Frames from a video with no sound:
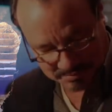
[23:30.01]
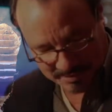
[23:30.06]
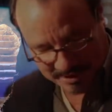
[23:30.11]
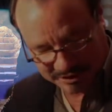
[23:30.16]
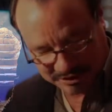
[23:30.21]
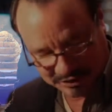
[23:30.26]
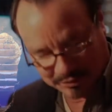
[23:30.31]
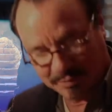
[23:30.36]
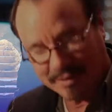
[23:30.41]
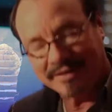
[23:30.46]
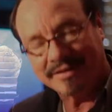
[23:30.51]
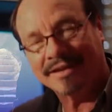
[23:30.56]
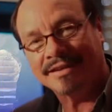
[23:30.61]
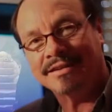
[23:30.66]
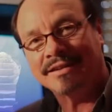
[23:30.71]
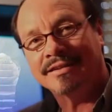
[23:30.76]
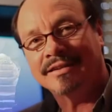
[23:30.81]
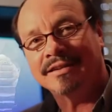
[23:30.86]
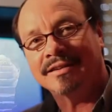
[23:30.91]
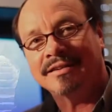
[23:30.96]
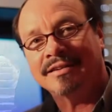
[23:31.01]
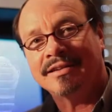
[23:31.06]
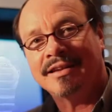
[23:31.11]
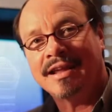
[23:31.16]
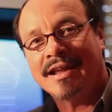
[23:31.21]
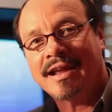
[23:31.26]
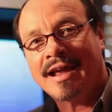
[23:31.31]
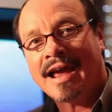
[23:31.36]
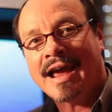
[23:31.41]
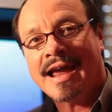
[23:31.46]
much the way they did
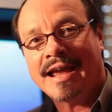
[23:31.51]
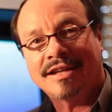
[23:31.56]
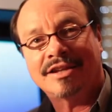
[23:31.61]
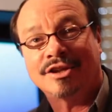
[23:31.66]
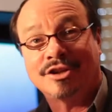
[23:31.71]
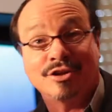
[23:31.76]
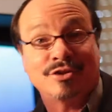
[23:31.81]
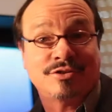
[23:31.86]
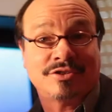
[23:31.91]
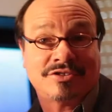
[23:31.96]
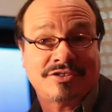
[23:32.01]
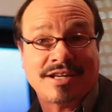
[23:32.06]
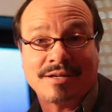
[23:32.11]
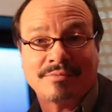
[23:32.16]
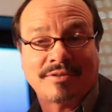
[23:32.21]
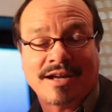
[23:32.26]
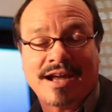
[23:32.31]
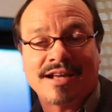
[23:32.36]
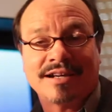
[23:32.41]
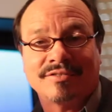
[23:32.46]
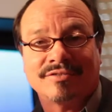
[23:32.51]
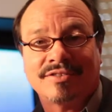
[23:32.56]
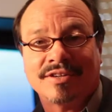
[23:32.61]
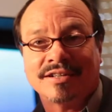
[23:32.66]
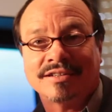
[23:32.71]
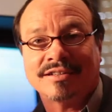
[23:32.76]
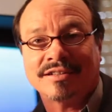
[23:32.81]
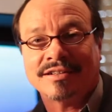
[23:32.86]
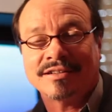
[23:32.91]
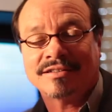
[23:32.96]
I had to do the same kind of
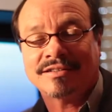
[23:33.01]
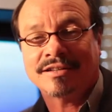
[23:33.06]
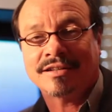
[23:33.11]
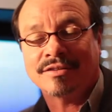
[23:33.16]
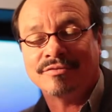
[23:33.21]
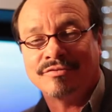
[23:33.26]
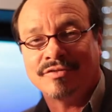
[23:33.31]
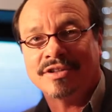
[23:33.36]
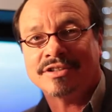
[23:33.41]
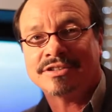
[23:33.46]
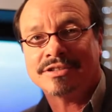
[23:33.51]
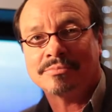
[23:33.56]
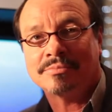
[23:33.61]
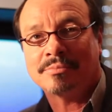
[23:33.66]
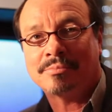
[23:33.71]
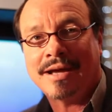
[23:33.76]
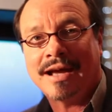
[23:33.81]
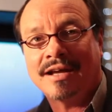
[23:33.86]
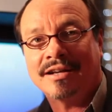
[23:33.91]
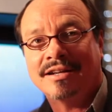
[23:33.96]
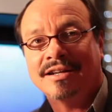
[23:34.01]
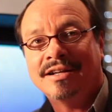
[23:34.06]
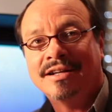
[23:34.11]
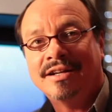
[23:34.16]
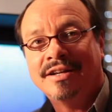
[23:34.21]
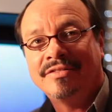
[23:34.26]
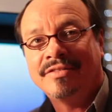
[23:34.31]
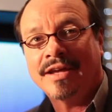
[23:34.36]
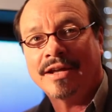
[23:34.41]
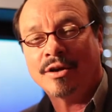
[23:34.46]
thing to convince them about
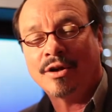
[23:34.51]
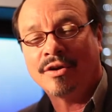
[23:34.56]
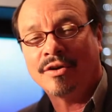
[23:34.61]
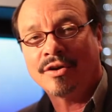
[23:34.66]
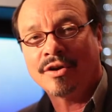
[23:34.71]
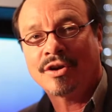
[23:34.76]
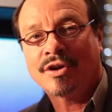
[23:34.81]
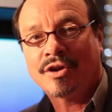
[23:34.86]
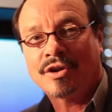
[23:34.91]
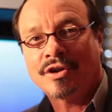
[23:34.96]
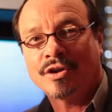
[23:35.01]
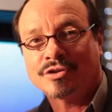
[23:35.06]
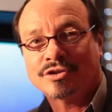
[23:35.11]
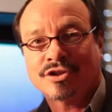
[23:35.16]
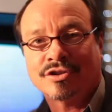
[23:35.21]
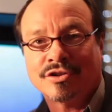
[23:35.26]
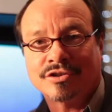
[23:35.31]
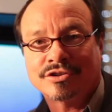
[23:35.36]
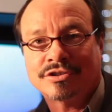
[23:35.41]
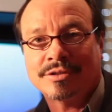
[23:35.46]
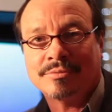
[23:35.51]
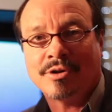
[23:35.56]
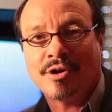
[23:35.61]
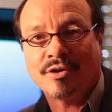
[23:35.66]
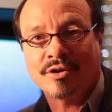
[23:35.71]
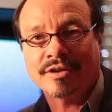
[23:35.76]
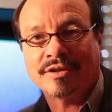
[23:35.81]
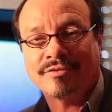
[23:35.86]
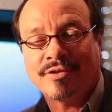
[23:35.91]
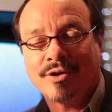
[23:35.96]
that Kadosh Kadoshim,
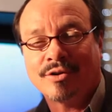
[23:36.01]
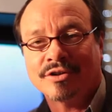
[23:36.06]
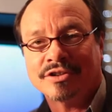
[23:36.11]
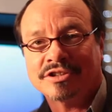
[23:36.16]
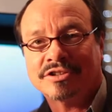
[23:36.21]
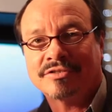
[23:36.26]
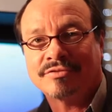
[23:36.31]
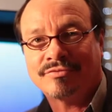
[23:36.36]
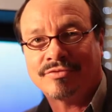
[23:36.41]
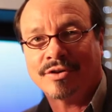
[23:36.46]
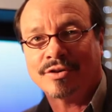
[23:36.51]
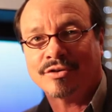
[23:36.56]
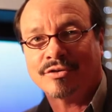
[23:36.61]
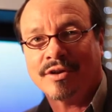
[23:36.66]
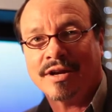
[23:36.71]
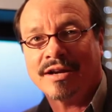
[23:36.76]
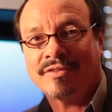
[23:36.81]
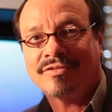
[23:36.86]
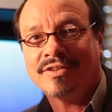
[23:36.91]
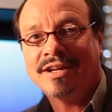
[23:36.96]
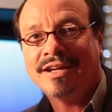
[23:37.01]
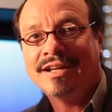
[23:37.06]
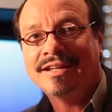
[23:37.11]
Holy of Holies photograph,